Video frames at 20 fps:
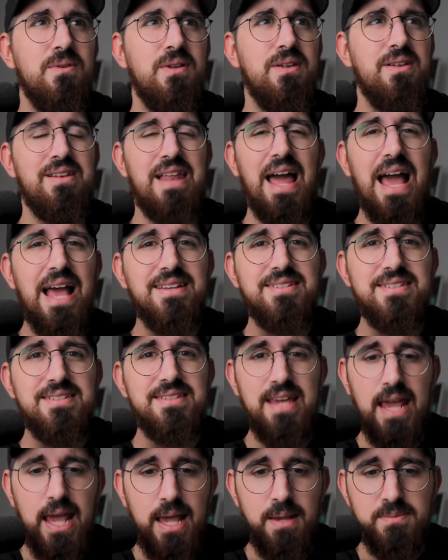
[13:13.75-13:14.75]
less
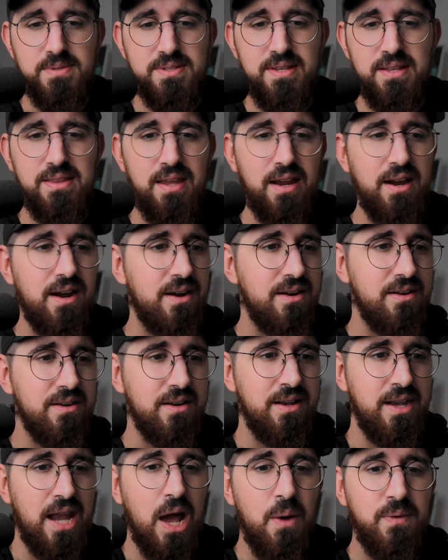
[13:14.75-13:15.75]
games than there are
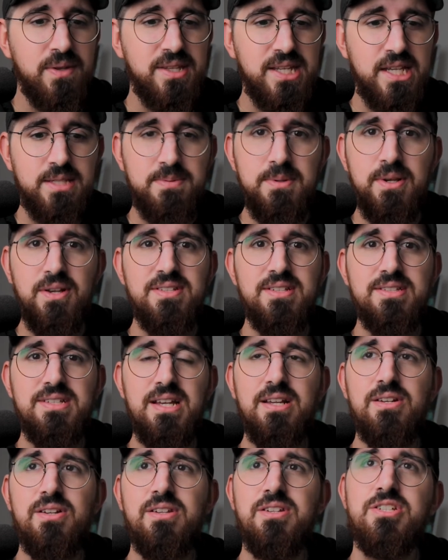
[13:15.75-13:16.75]
nowadays, because the
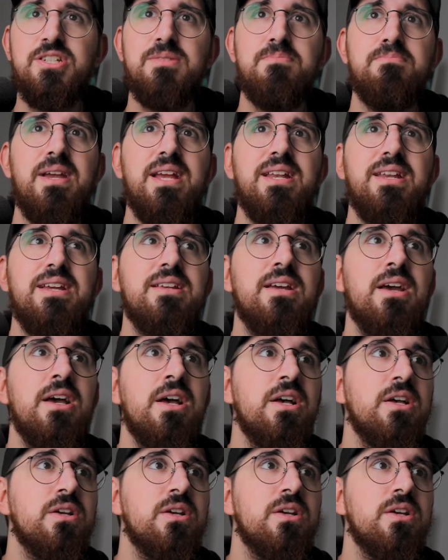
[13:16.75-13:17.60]
technology made it